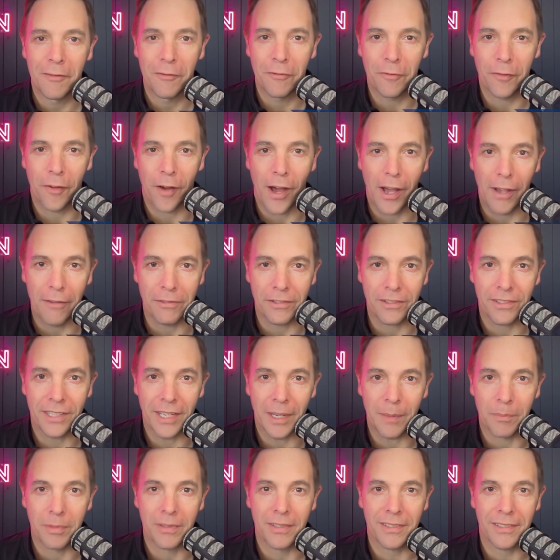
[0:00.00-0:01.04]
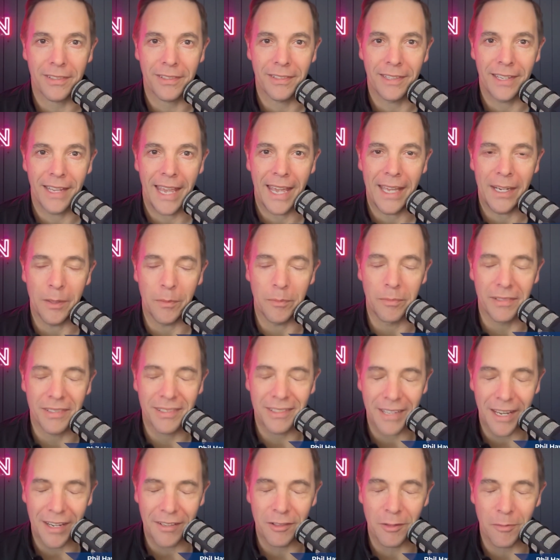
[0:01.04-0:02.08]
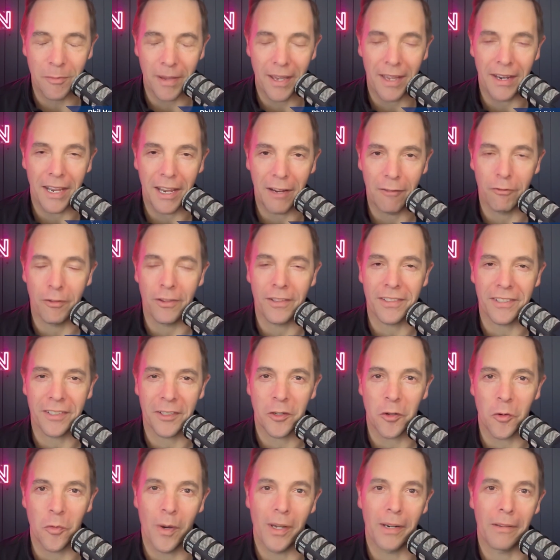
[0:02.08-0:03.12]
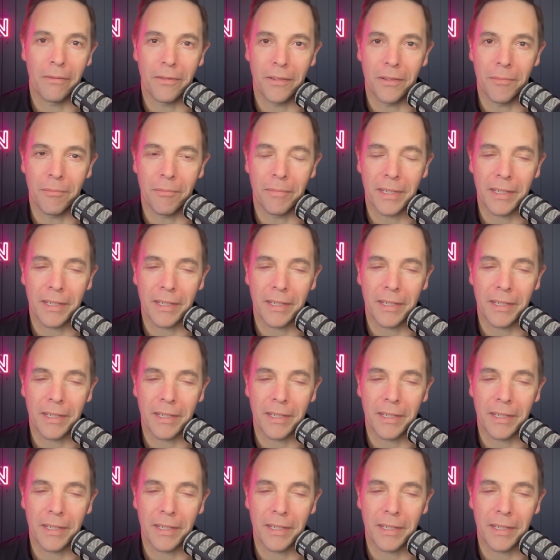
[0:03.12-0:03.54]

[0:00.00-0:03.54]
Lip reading: 5 steps and obsess about every single one of them,